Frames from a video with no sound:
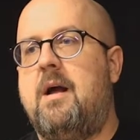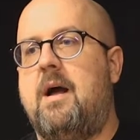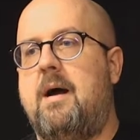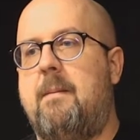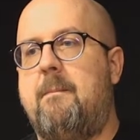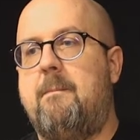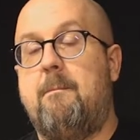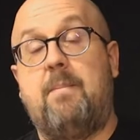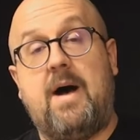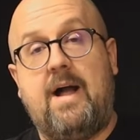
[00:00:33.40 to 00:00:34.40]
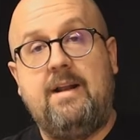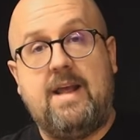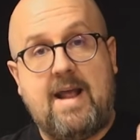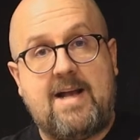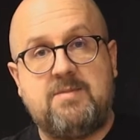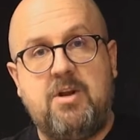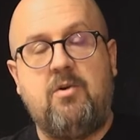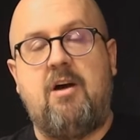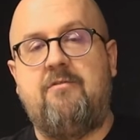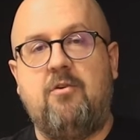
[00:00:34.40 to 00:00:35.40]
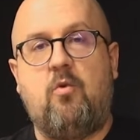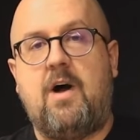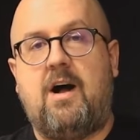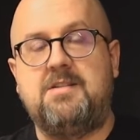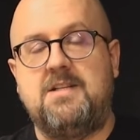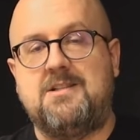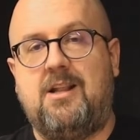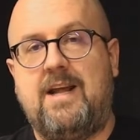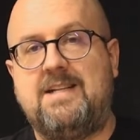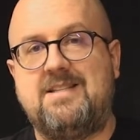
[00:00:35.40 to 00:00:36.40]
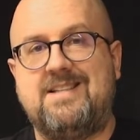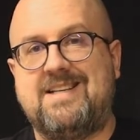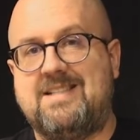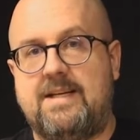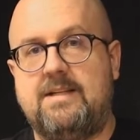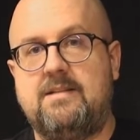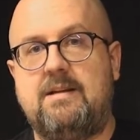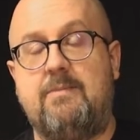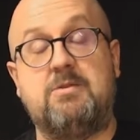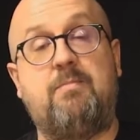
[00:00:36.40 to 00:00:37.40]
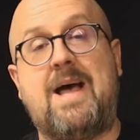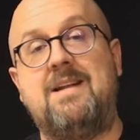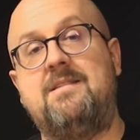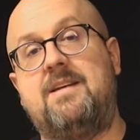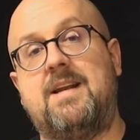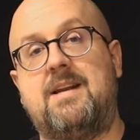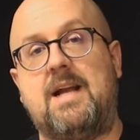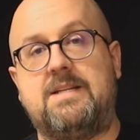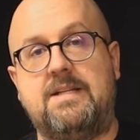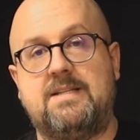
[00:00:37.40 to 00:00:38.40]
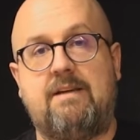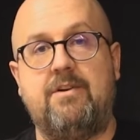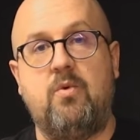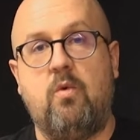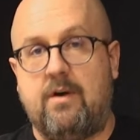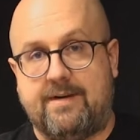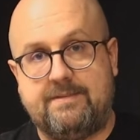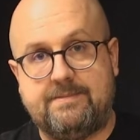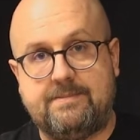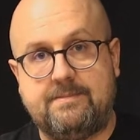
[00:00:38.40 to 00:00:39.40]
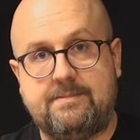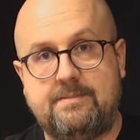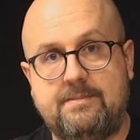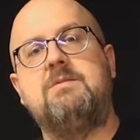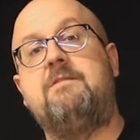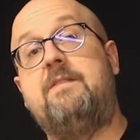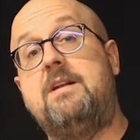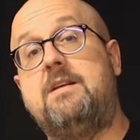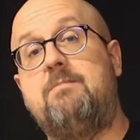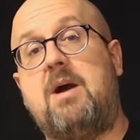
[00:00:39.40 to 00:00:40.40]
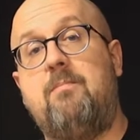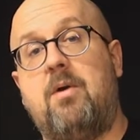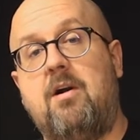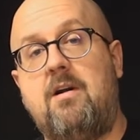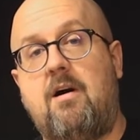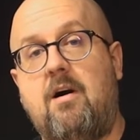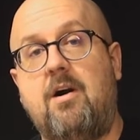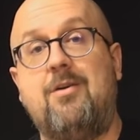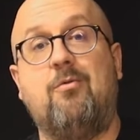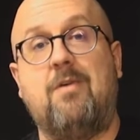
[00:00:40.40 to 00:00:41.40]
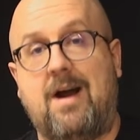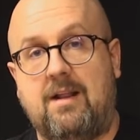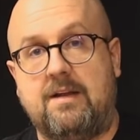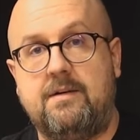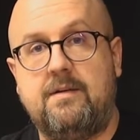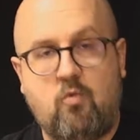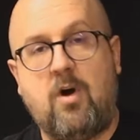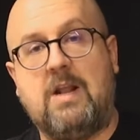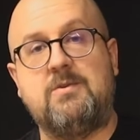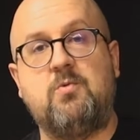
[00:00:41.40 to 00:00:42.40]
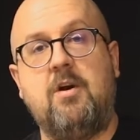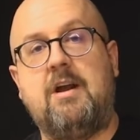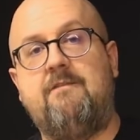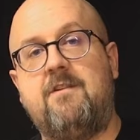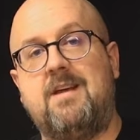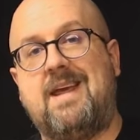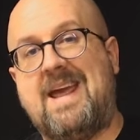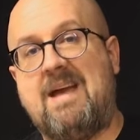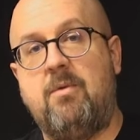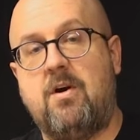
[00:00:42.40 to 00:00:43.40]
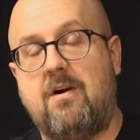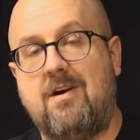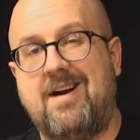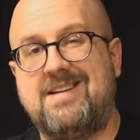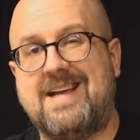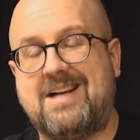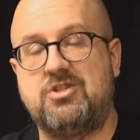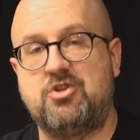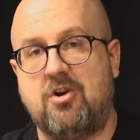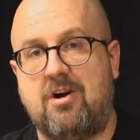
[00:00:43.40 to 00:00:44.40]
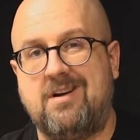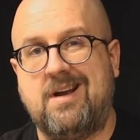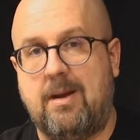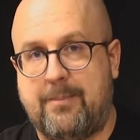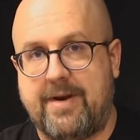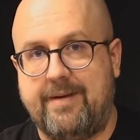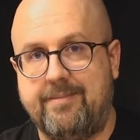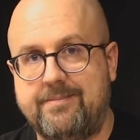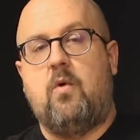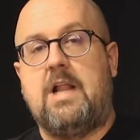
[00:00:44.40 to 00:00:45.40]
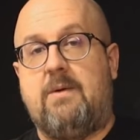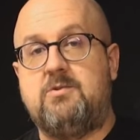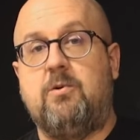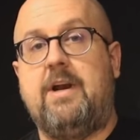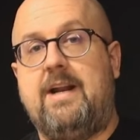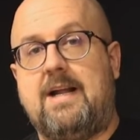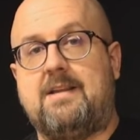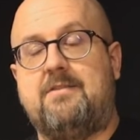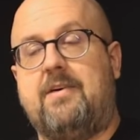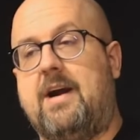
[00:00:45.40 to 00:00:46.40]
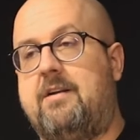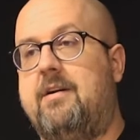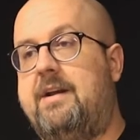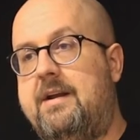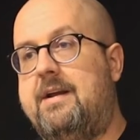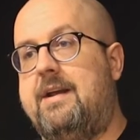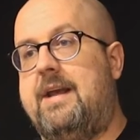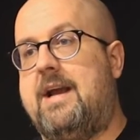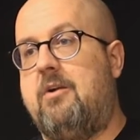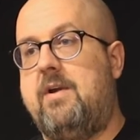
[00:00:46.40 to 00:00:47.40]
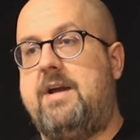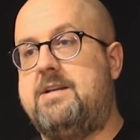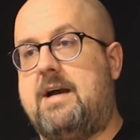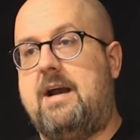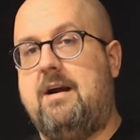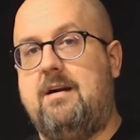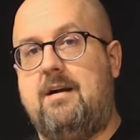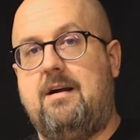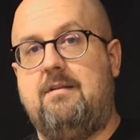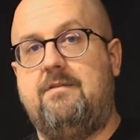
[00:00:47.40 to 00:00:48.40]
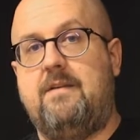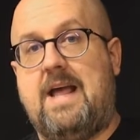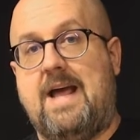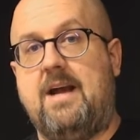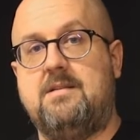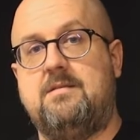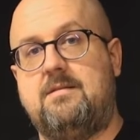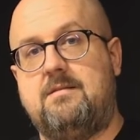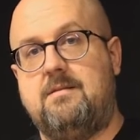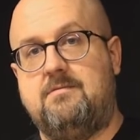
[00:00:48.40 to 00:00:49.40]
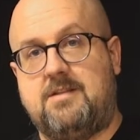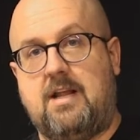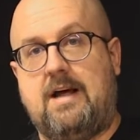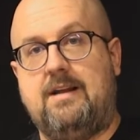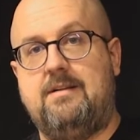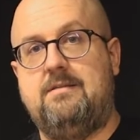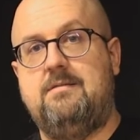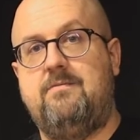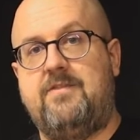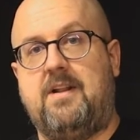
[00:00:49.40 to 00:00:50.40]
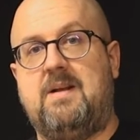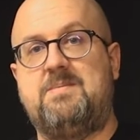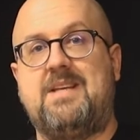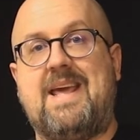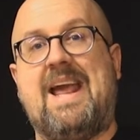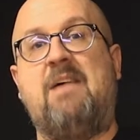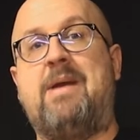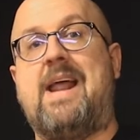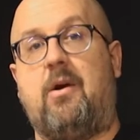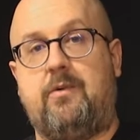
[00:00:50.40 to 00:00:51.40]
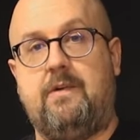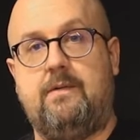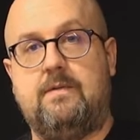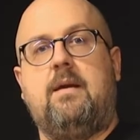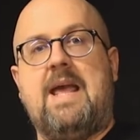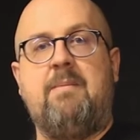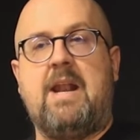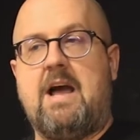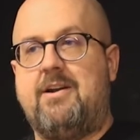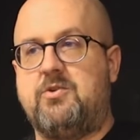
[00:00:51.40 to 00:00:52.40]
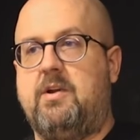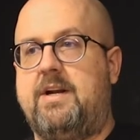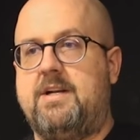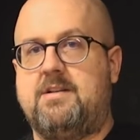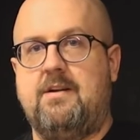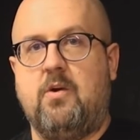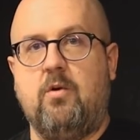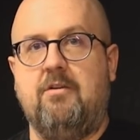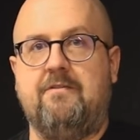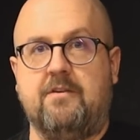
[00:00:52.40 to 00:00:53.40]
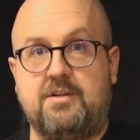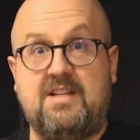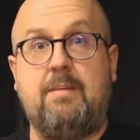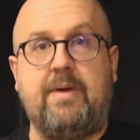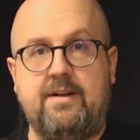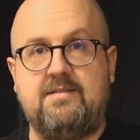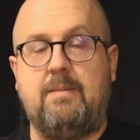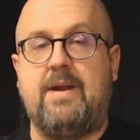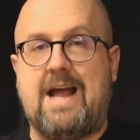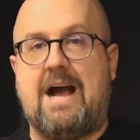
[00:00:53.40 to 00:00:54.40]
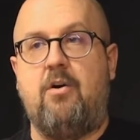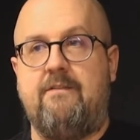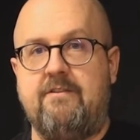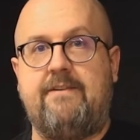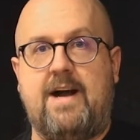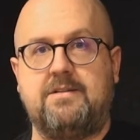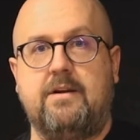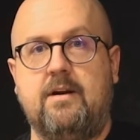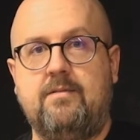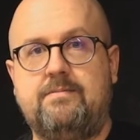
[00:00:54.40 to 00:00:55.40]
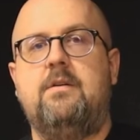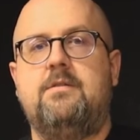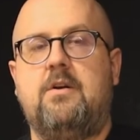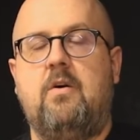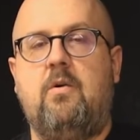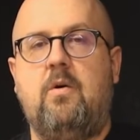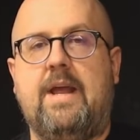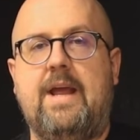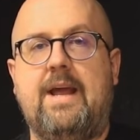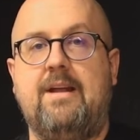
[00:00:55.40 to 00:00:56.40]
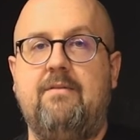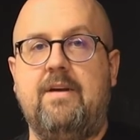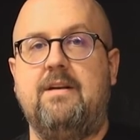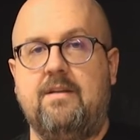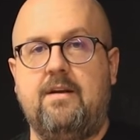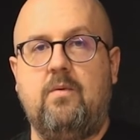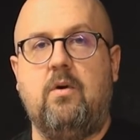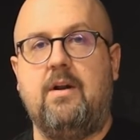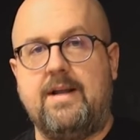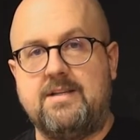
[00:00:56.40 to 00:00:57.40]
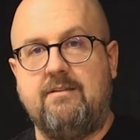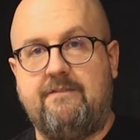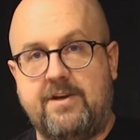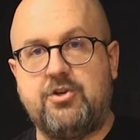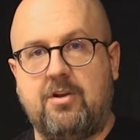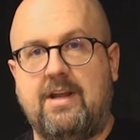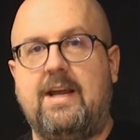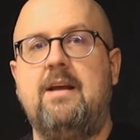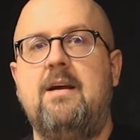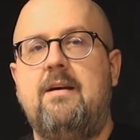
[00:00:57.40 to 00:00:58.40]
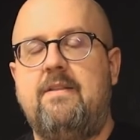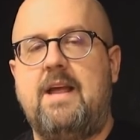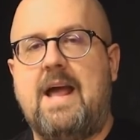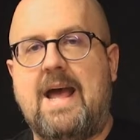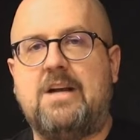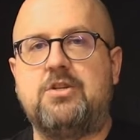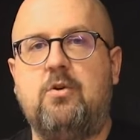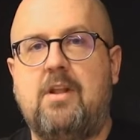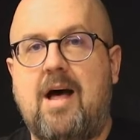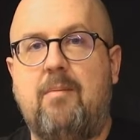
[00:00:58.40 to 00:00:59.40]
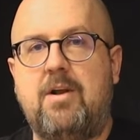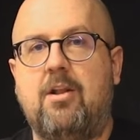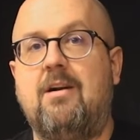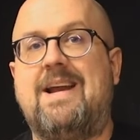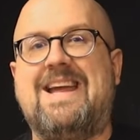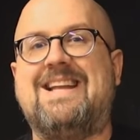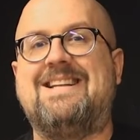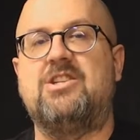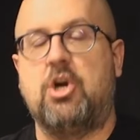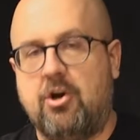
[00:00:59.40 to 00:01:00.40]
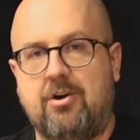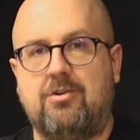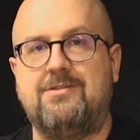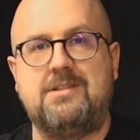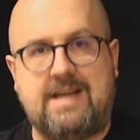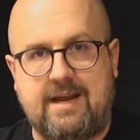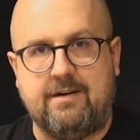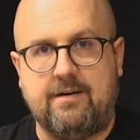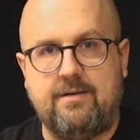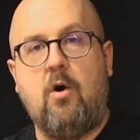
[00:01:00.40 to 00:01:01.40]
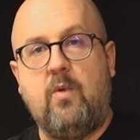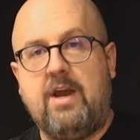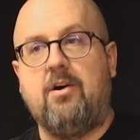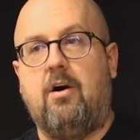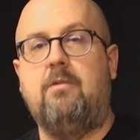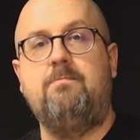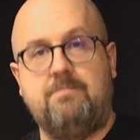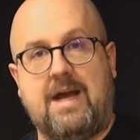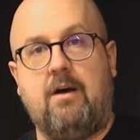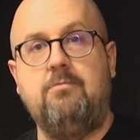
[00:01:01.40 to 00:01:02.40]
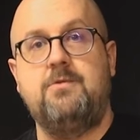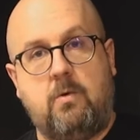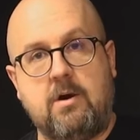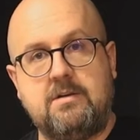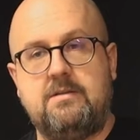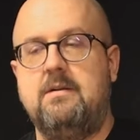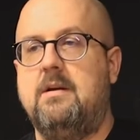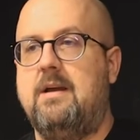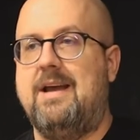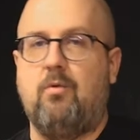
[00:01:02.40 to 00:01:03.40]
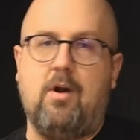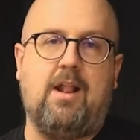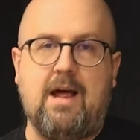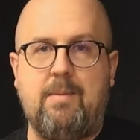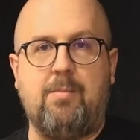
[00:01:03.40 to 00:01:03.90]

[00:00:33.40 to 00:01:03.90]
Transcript: but it has been around for a while, since the late 60s. It was patented in 1971. It was invented by Bernard Reiland while he was working for the Camcar Textron Company. While he was working at this factory, he got really tired of hex, slotted, Phillips camming out. Camming out is really just another word for slipping, slipping out of the fastener. So he invented what is officially the hexalobular internal standard, what we call now Torx, and what a lot of